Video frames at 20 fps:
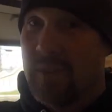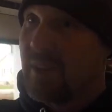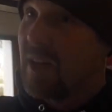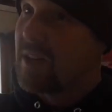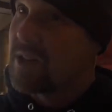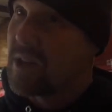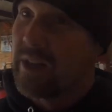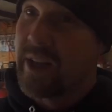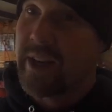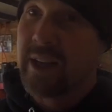
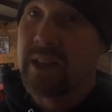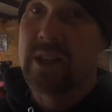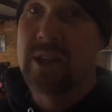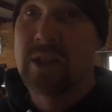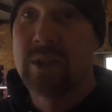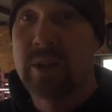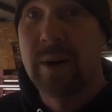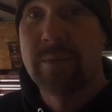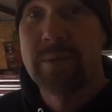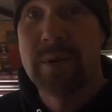there's a link in the
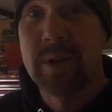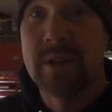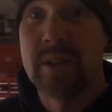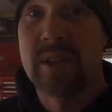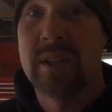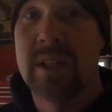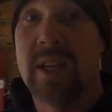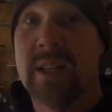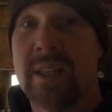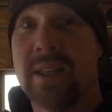description.
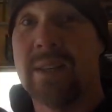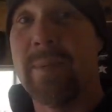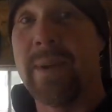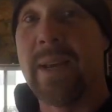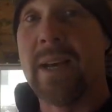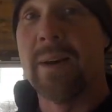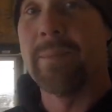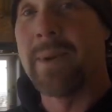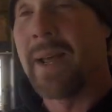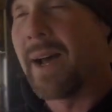Just hit
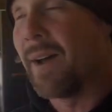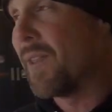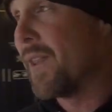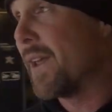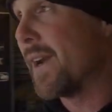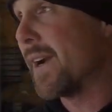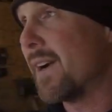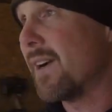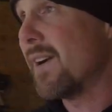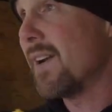me up down
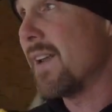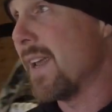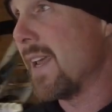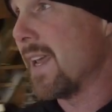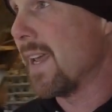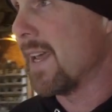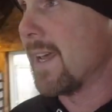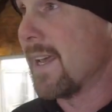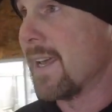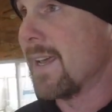there
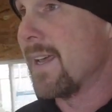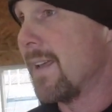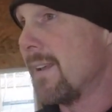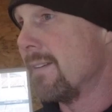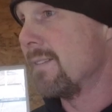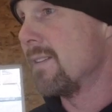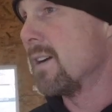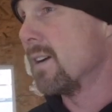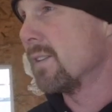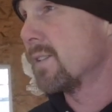
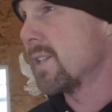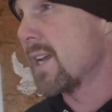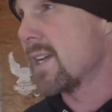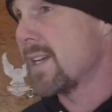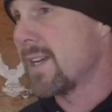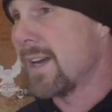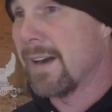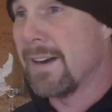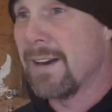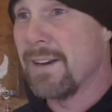and I'll
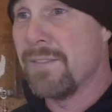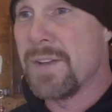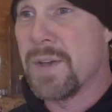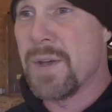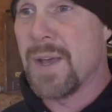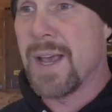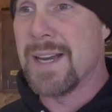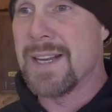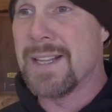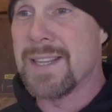take care of
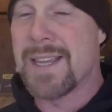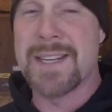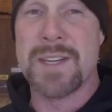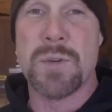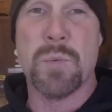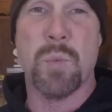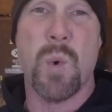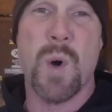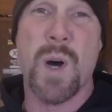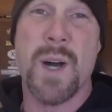you. Anything
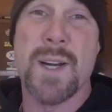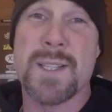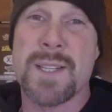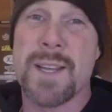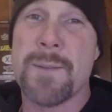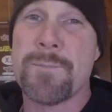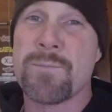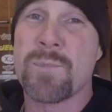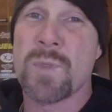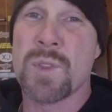you
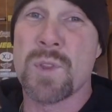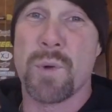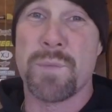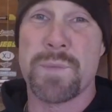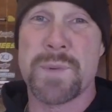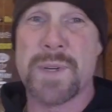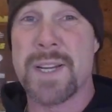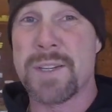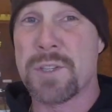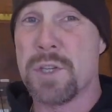want.
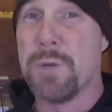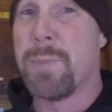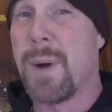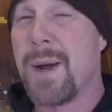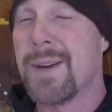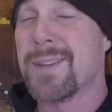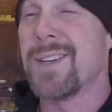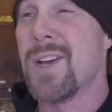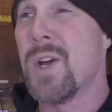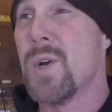Don't forget
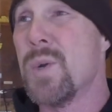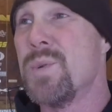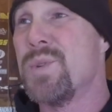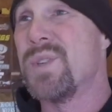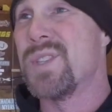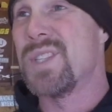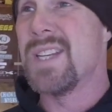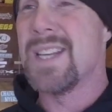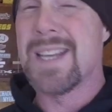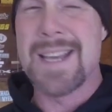coupon code
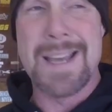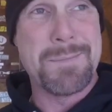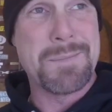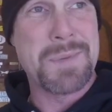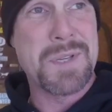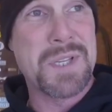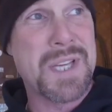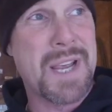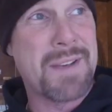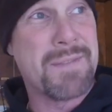
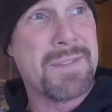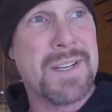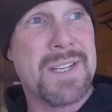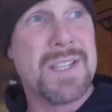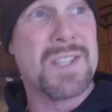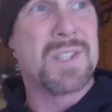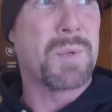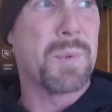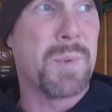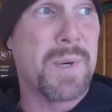
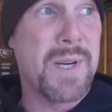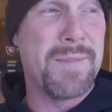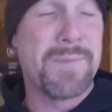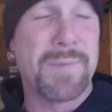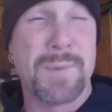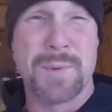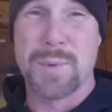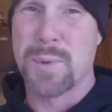CM73